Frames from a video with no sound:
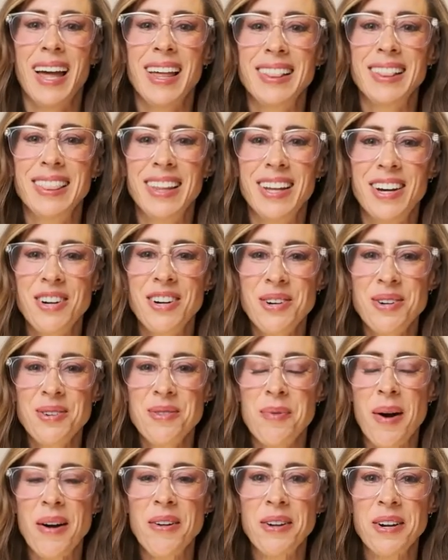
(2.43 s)

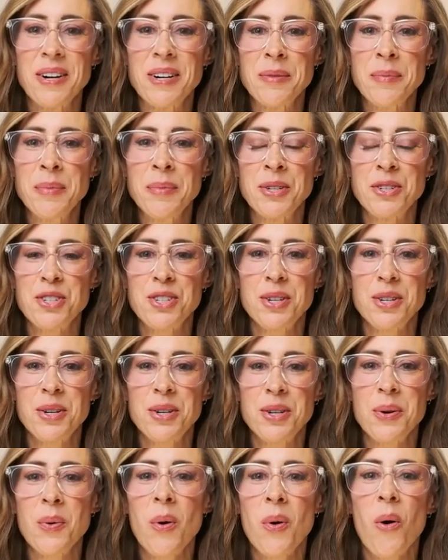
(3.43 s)
Hello, welcome
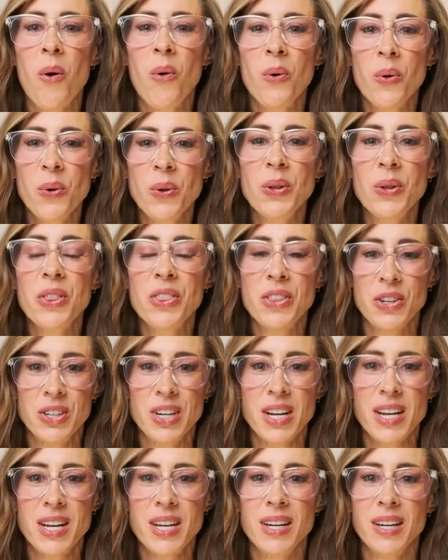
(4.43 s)
to Whole
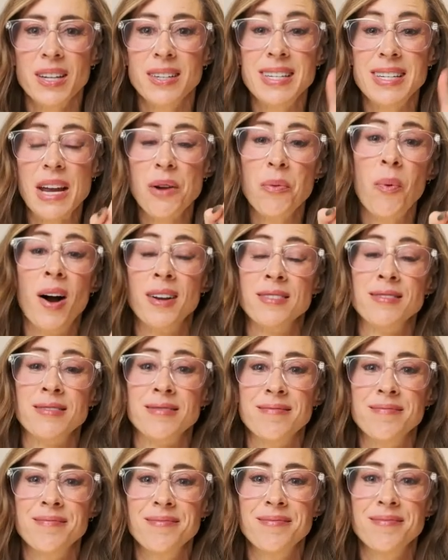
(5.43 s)
30 Day
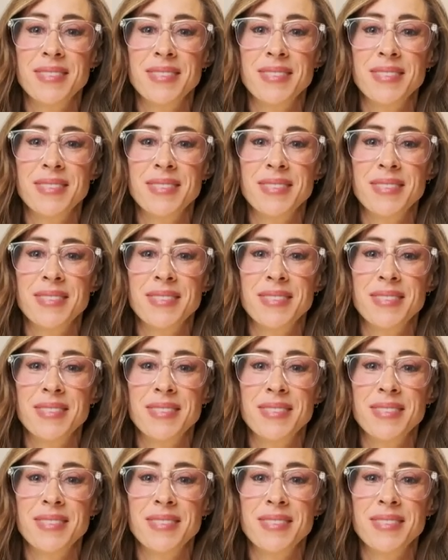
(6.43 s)
1.